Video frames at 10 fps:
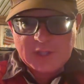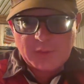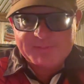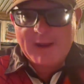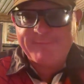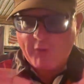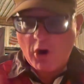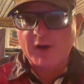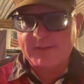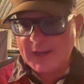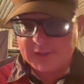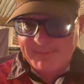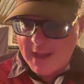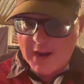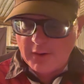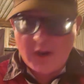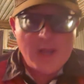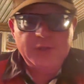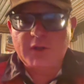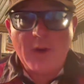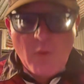he was by far the best competitor. So he